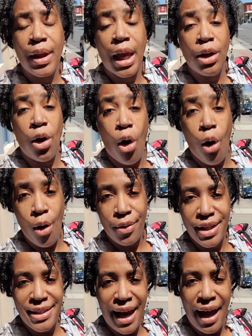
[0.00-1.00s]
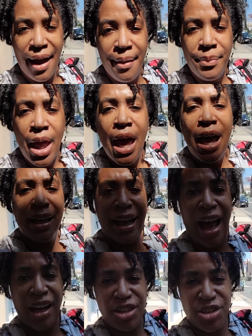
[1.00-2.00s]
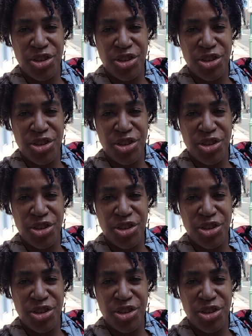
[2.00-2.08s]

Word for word: And all the time, God is